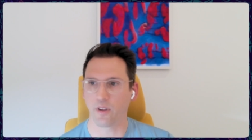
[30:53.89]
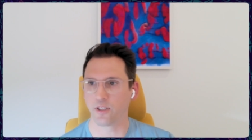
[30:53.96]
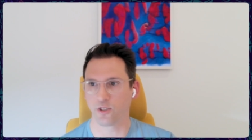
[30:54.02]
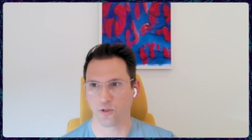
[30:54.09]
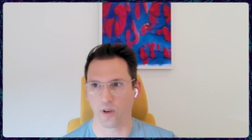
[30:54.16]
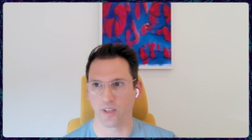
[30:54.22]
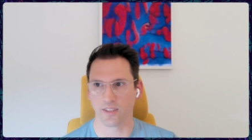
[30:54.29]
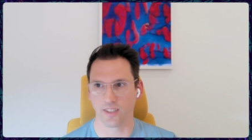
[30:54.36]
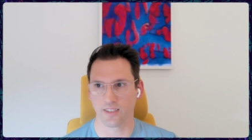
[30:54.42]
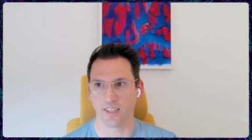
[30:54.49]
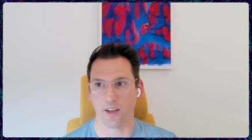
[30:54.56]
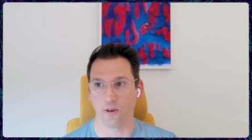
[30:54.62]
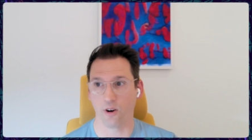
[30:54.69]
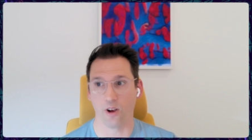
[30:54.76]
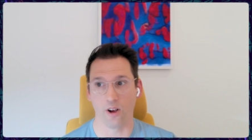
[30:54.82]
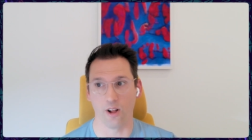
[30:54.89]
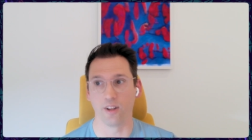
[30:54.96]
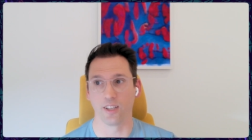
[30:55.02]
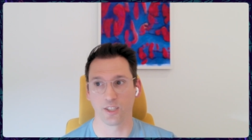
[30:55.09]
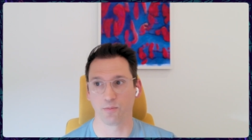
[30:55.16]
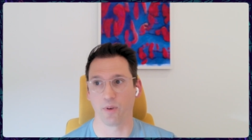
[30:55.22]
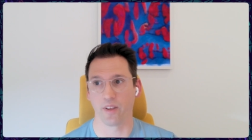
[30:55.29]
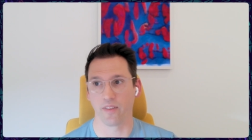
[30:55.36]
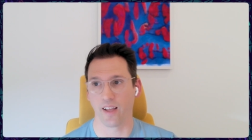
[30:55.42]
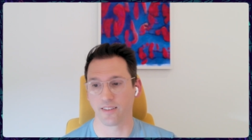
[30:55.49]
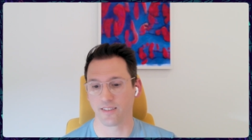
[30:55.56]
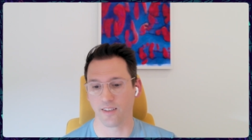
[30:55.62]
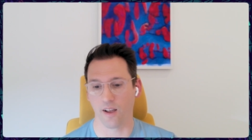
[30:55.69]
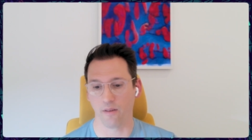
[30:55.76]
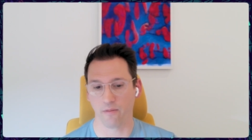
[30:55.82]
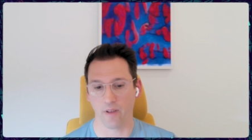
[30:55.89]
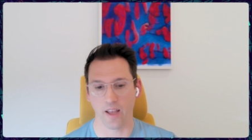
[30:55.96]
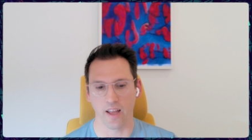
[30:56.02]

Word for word: constraints, et cetera, all explain that stuff.